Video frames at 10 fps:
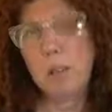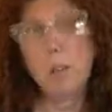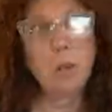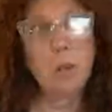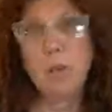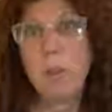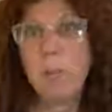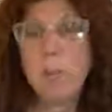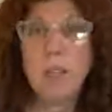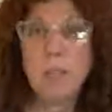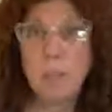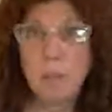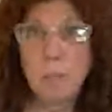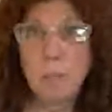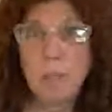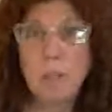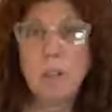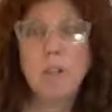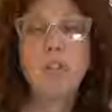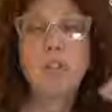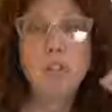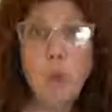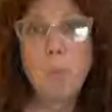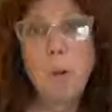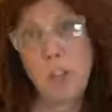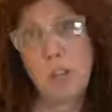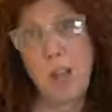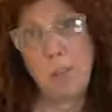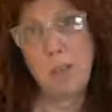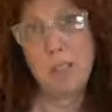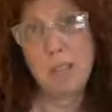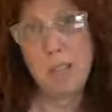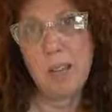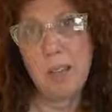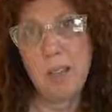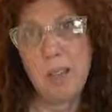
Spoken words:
Because let me tell you something, there's so much time in the day.